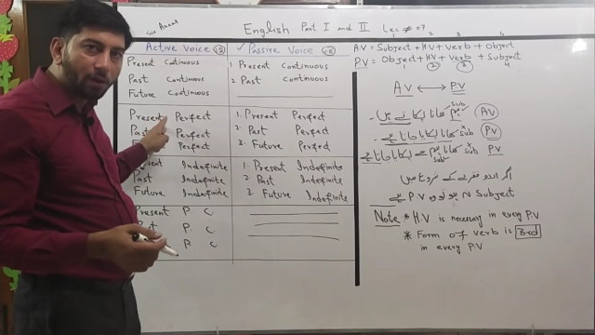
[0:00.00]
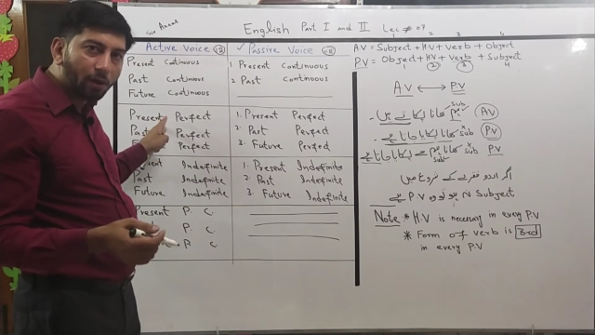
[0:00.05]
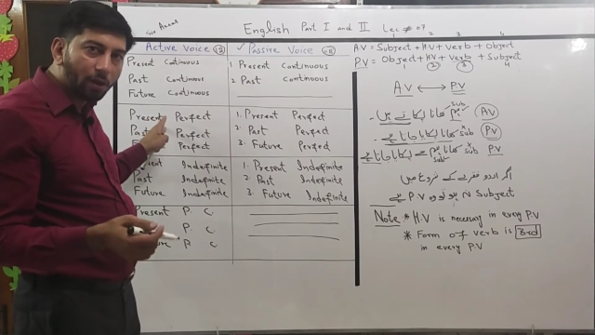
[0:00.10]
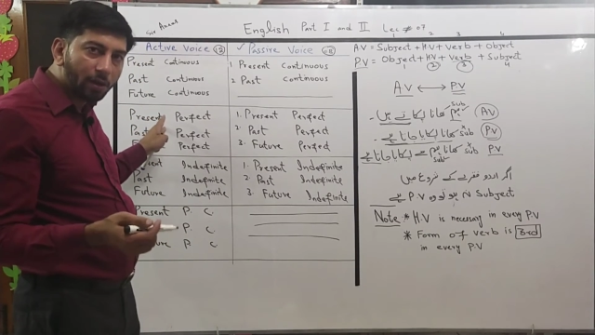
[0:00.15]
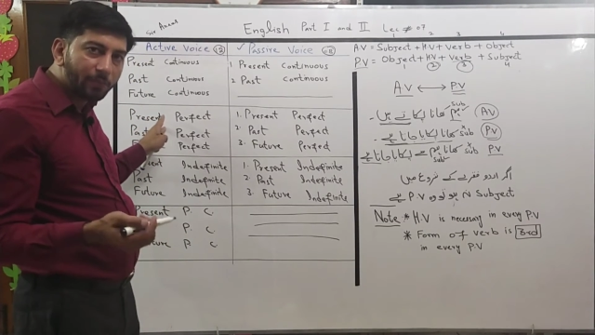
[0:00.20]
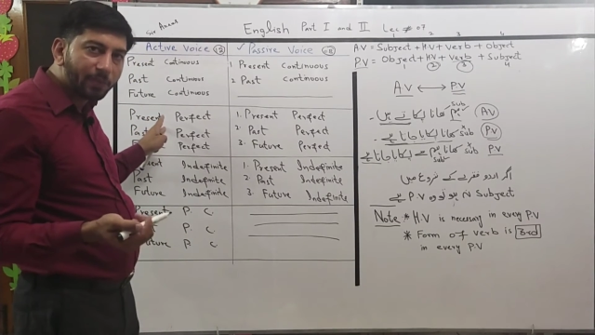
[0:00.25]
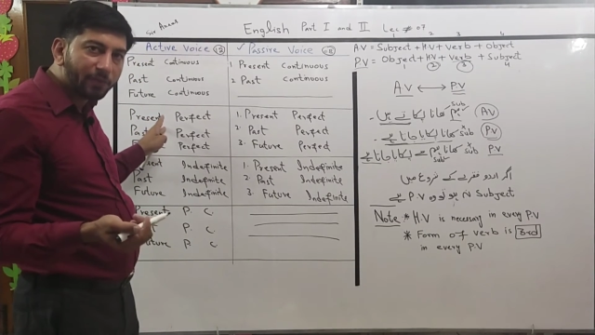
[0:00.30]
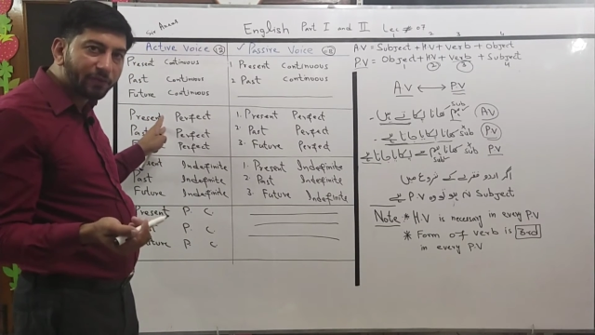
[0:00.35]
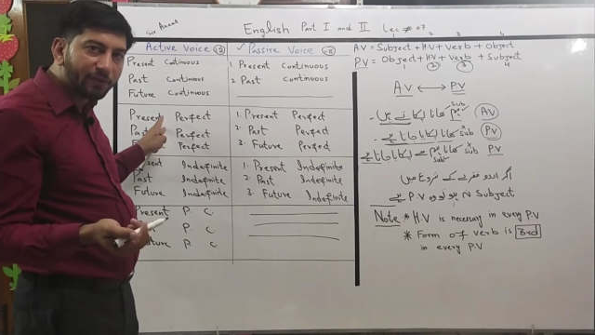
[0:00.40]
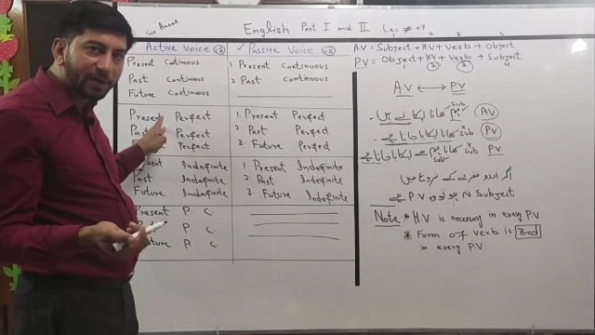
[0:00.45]
all
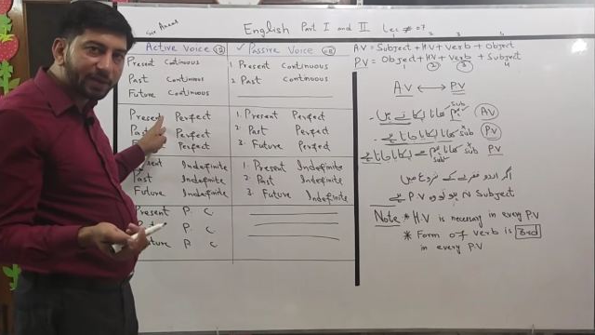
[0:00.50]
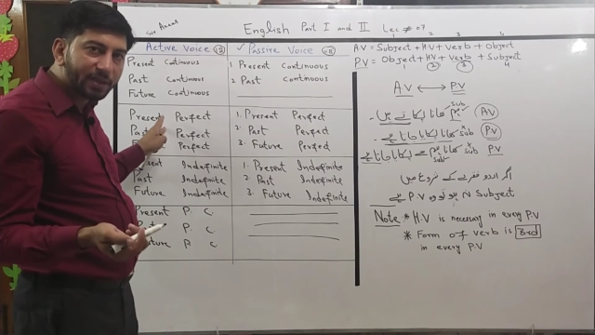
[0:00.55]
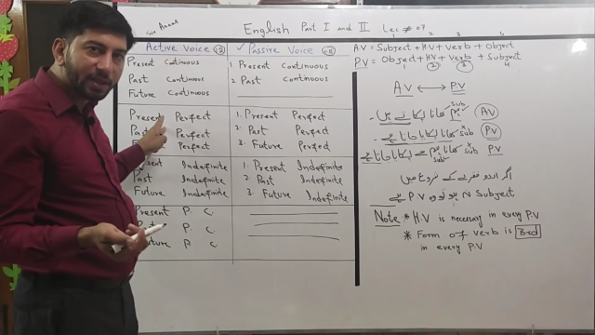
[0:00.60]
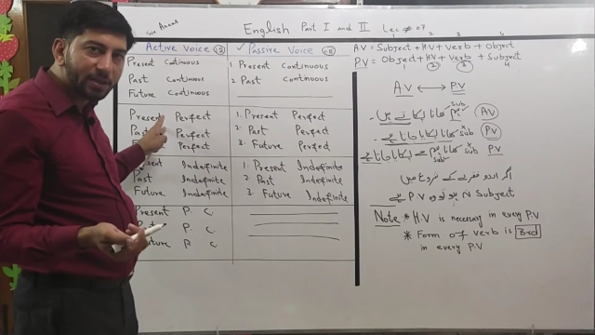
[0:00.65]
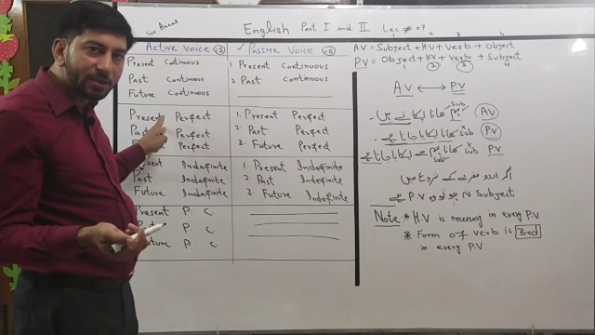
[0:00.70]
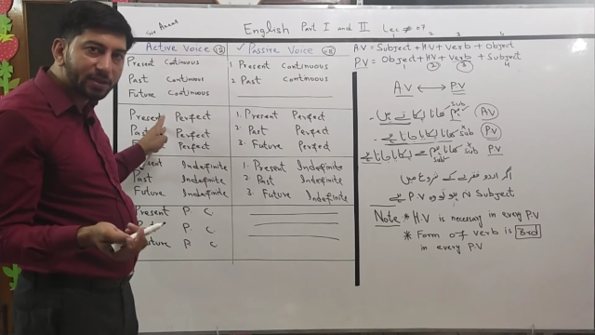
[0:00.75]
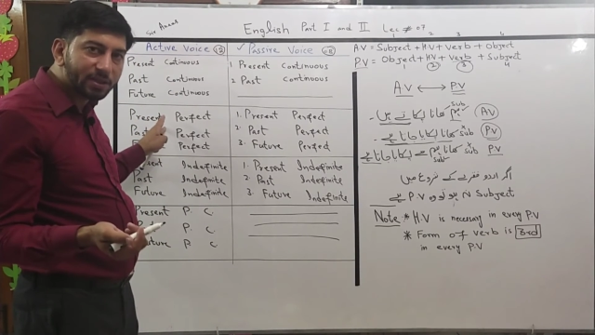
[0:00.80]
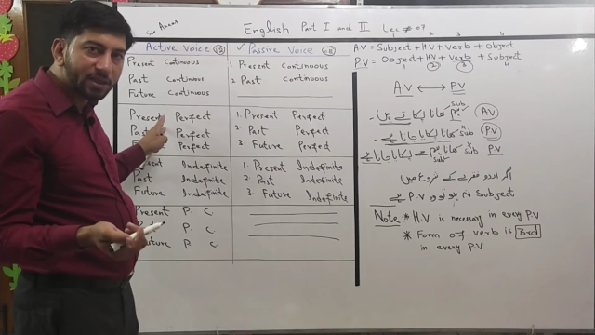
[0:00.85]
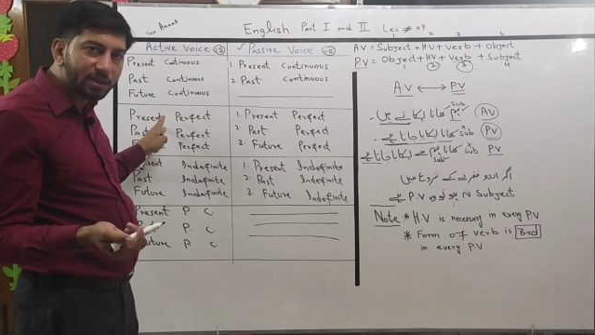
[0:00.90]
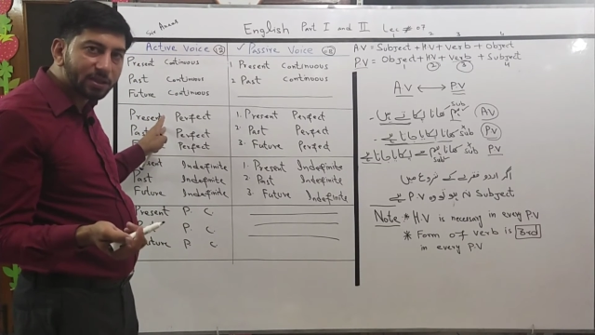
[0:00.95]
perfect
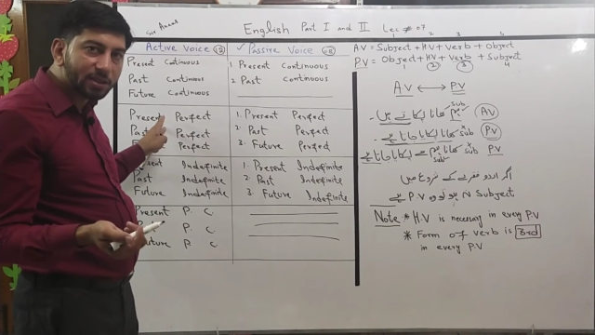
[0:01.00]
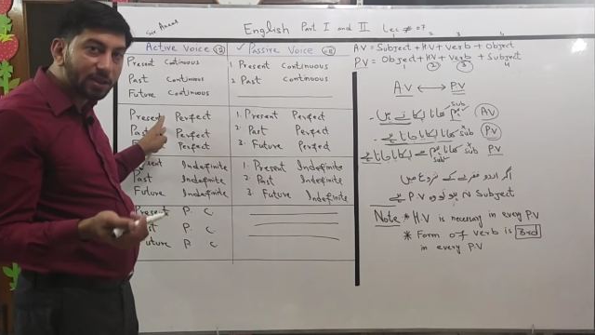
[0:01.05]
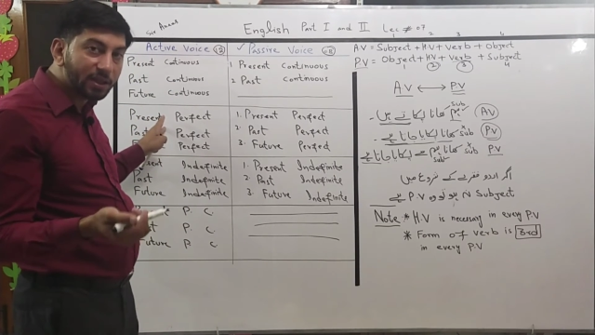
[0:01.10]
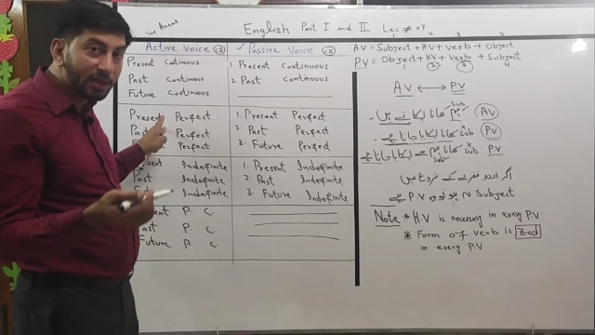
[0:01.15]
tenses,